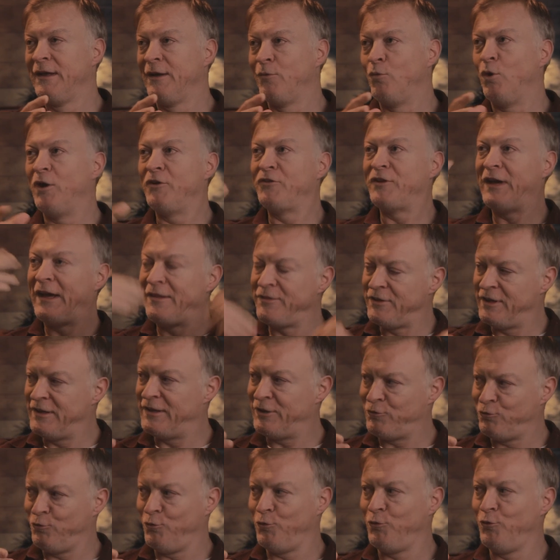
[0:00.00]
whilst I had the
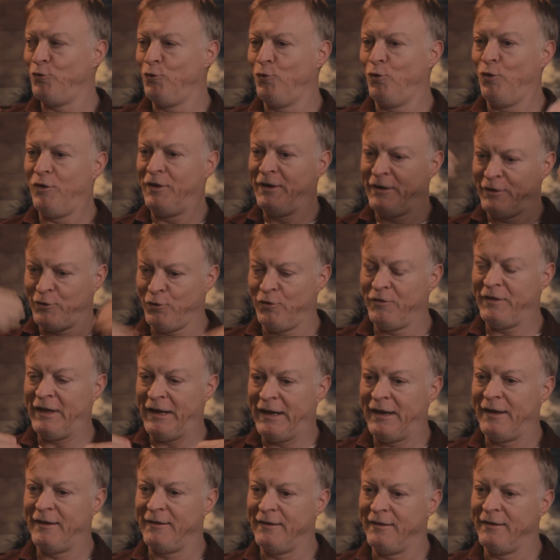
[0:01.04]
initial thought and I got
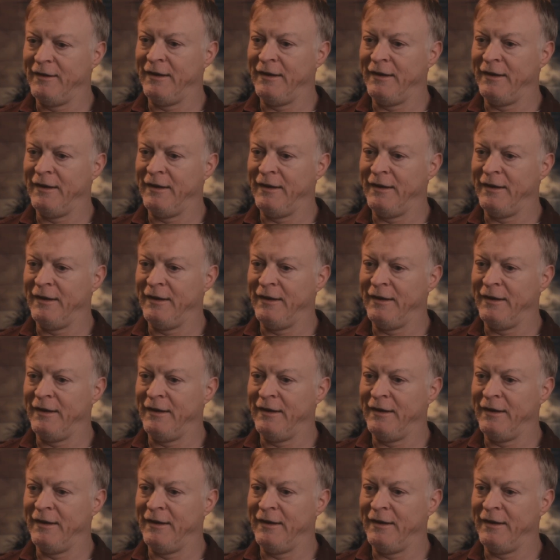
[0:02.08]
that,